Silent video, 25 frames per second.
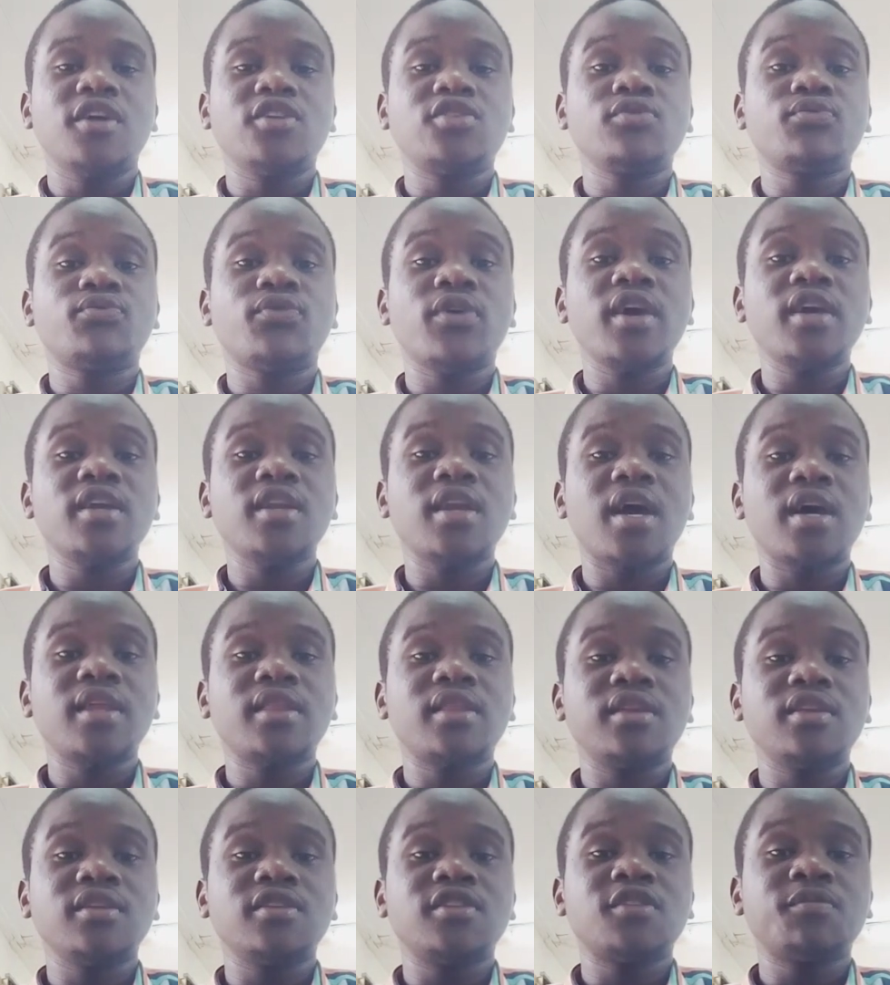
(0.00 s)
you find
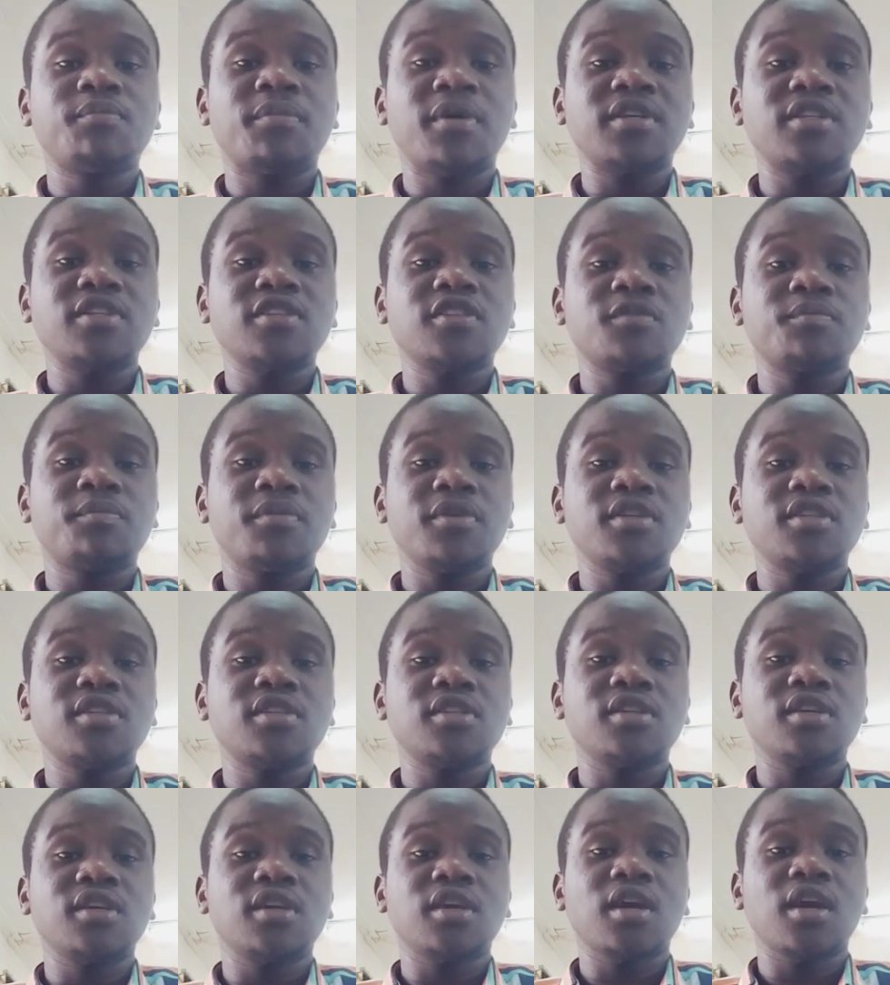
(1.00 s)
athletes
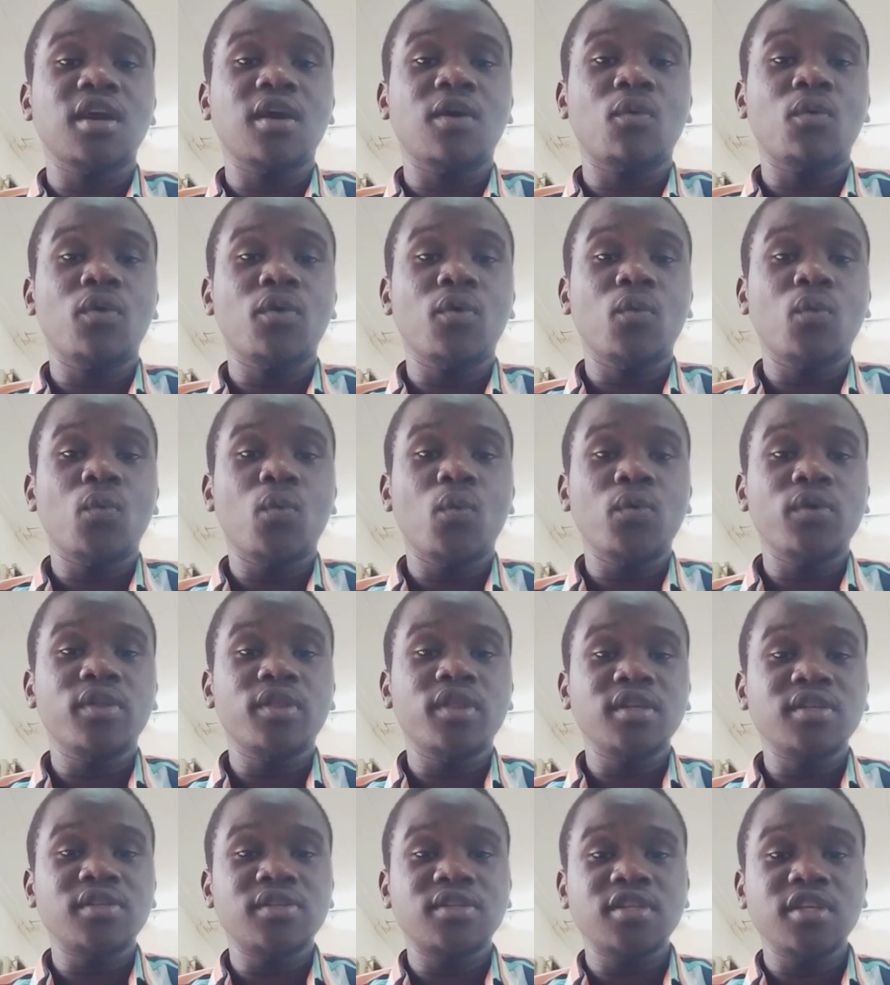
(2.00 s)
participating with
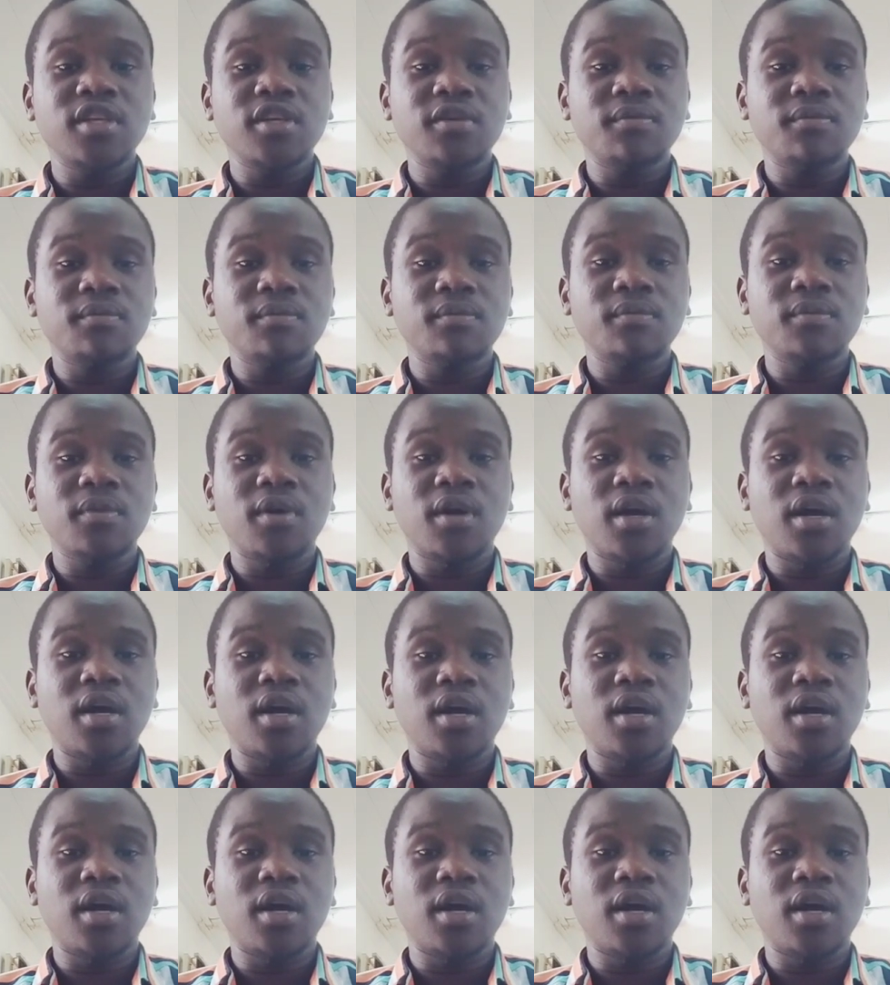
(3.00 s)
the same